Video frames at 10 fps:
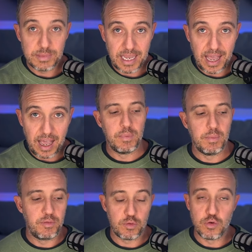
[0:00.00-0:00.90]
have
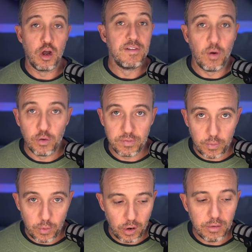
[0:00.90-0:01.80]
through no fault of their
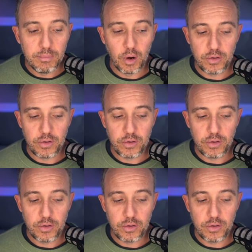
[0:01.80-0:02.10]
own, mind